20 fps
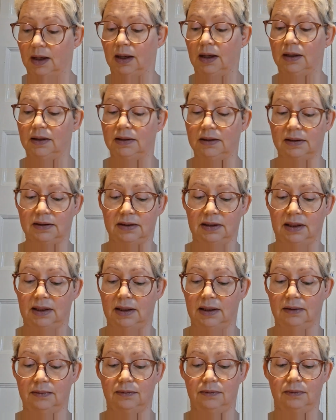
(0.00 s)
and
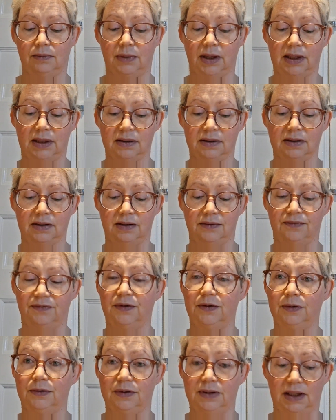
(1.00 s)
it makes your
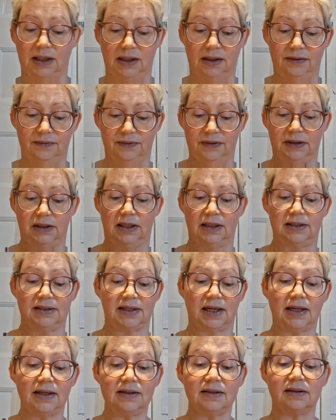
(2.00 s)
food even
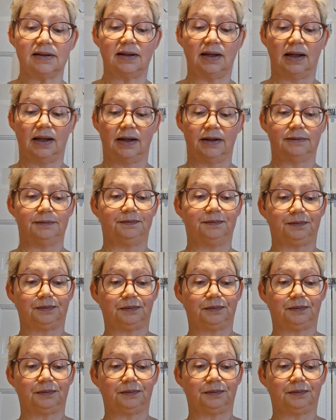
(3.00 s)
tastier.